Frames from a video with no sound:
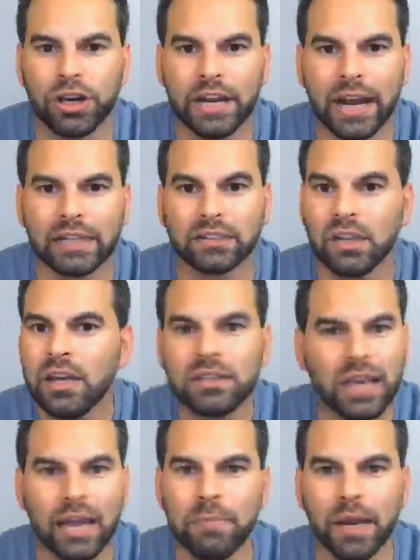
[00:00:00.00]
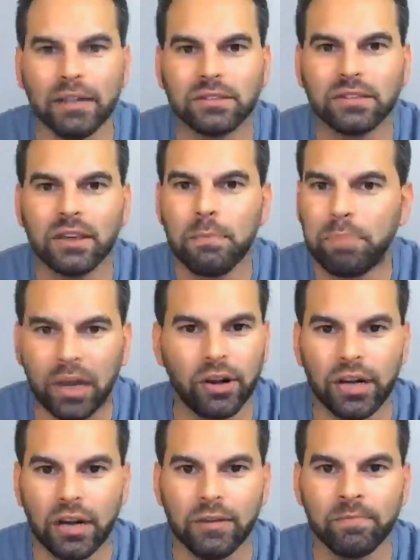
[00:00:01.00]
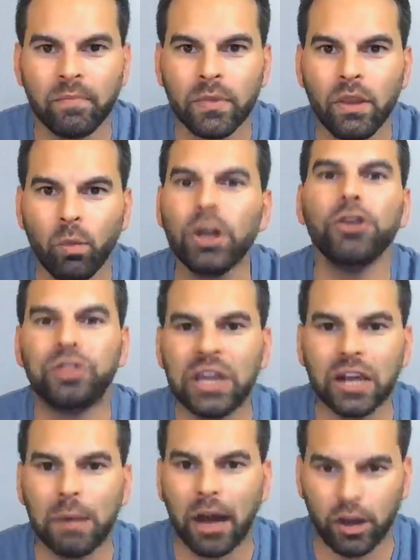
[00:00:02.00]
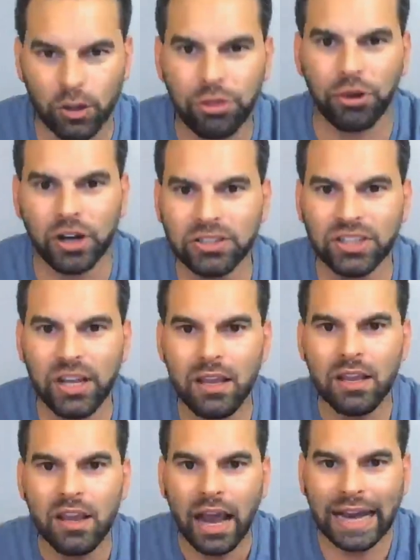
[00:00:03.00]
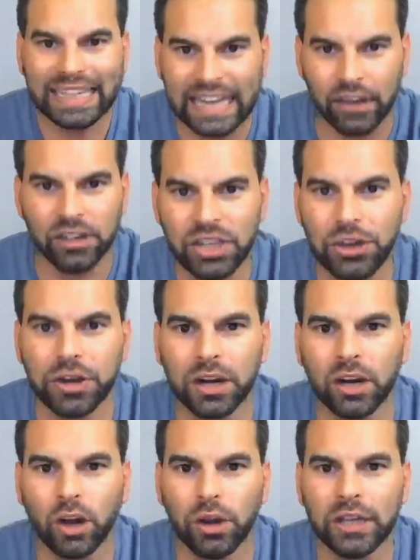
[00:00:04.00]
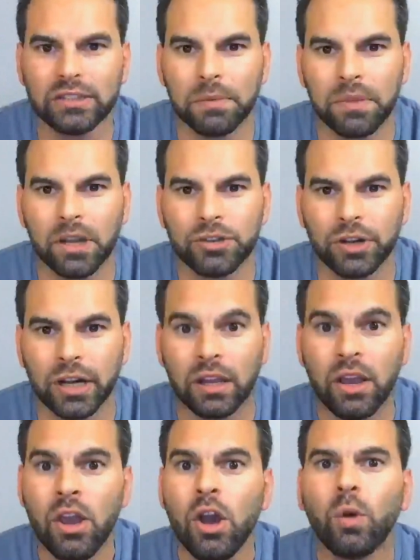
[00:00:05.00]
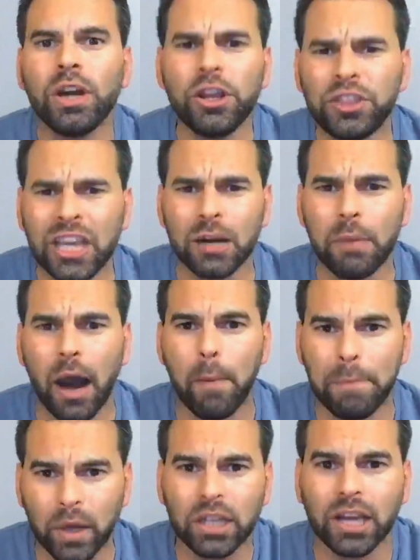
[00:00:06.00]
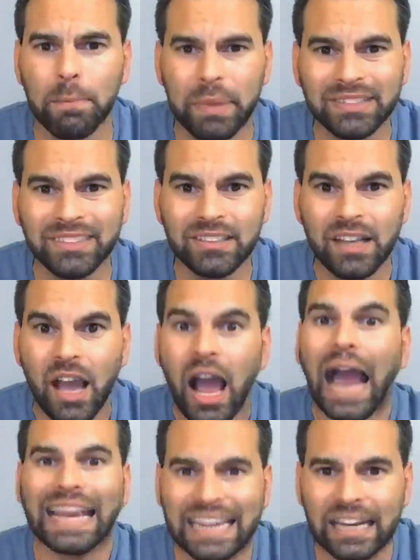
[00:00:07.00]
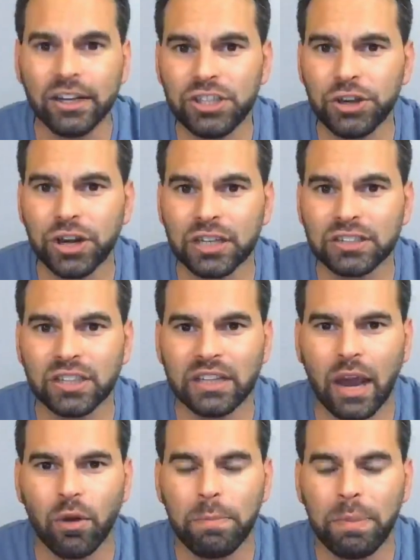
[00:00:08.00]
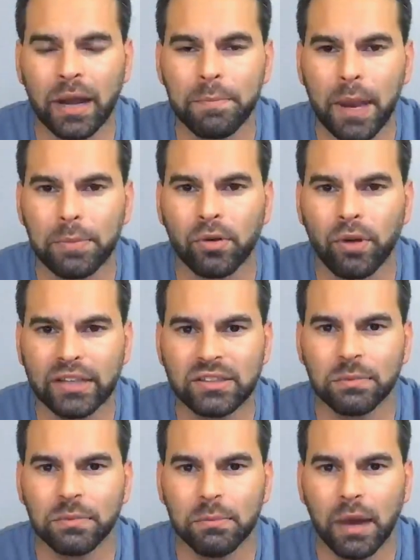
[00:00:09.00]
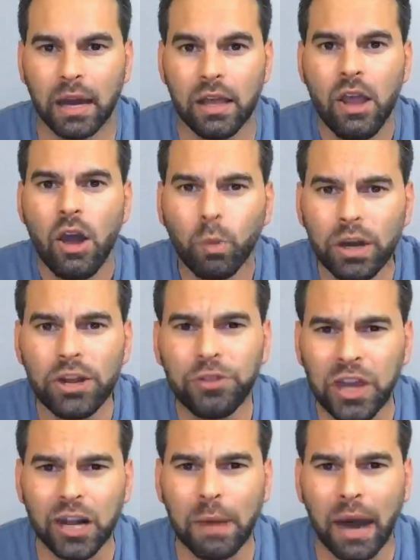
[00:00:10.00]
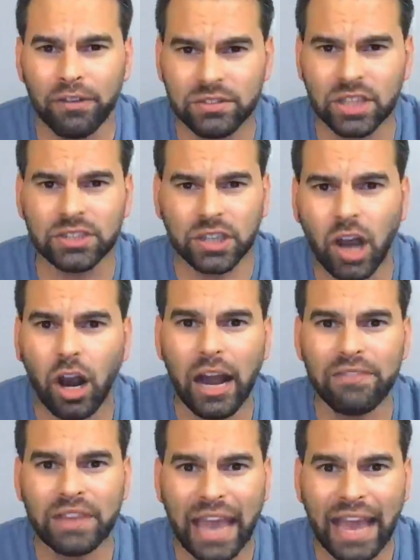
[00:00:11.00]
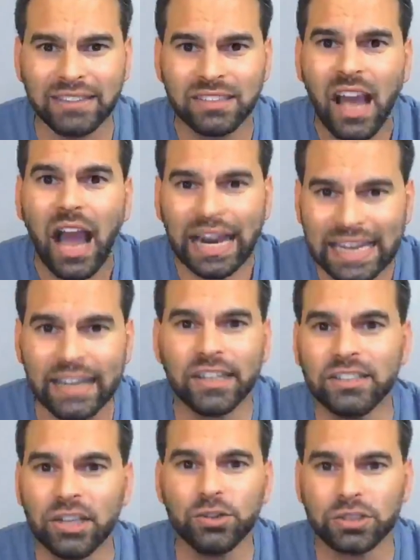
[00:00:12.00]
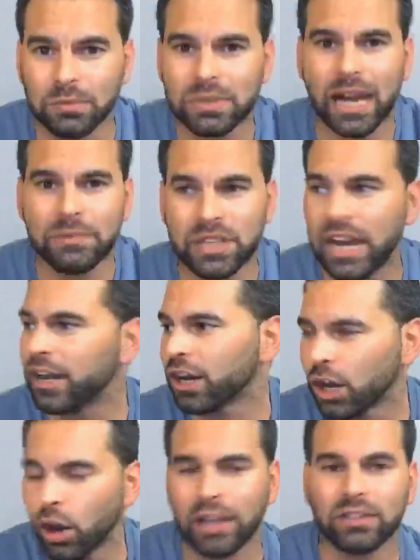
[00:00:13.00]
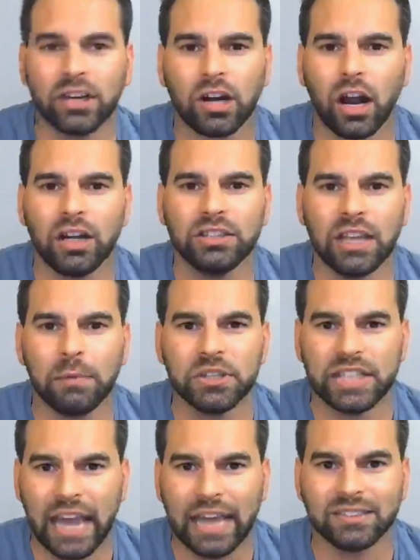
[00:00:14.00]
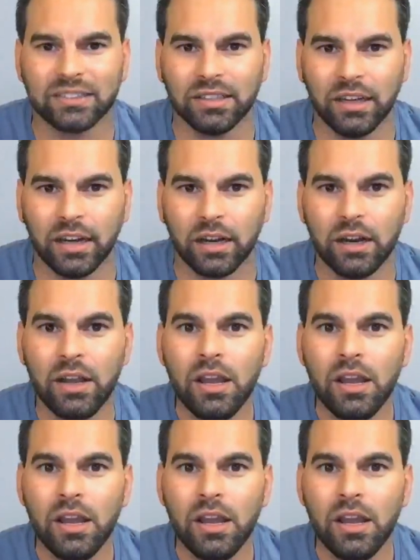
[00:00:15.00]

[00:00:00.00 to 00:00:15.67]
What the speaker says: in the next 10 minutes, period. What are you thinking about? Are you thirsty? I guarantee you're going to go get something to drink. What are you thinking about? Building a business? I guarantee you're going to sit down with a pen and paper and write something about it. What are you thinking about? Does the car have gas? I guarantee you sometime today you're going to go out to the car to see how much gas is in there.